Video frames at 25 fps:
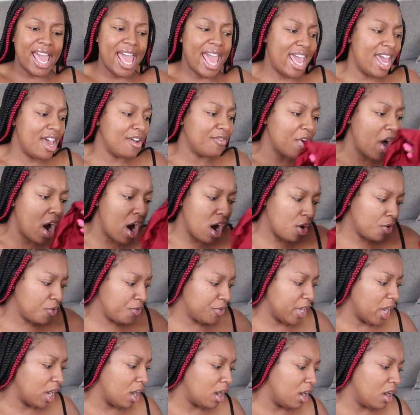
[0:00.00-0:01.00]
half off,
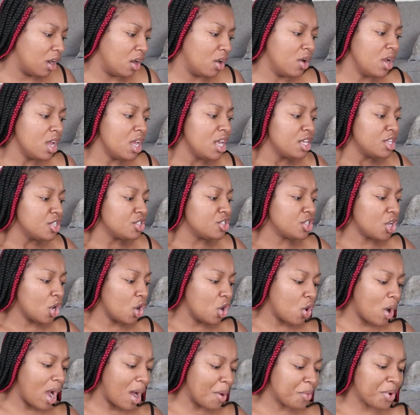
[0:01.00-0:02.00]
y'all. So
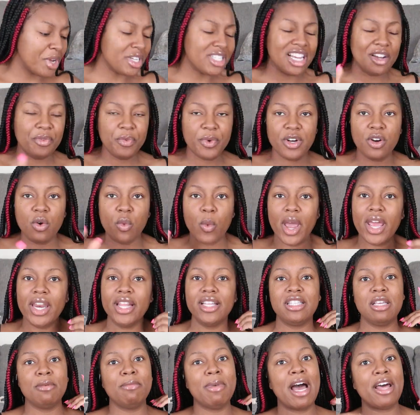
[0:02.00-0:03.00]
I wish I would have
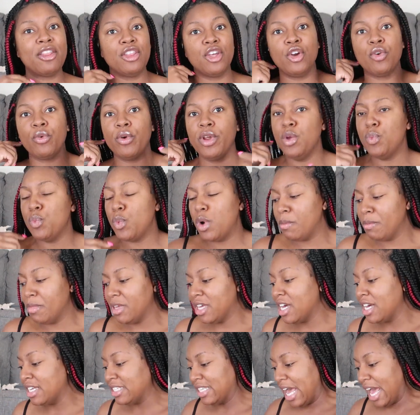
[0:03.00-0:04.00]
waited to buy the green one
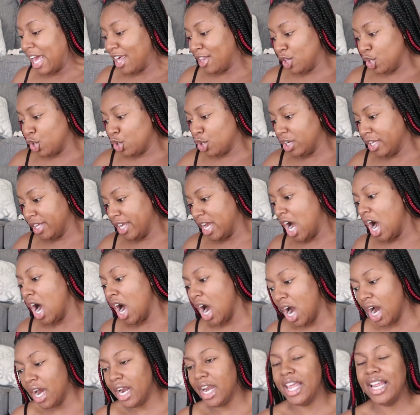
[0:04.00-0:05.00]
because I literally
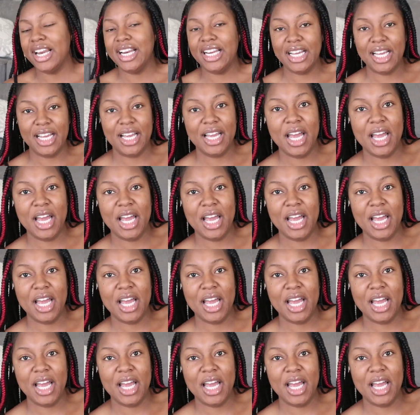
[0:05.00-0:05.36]
haunted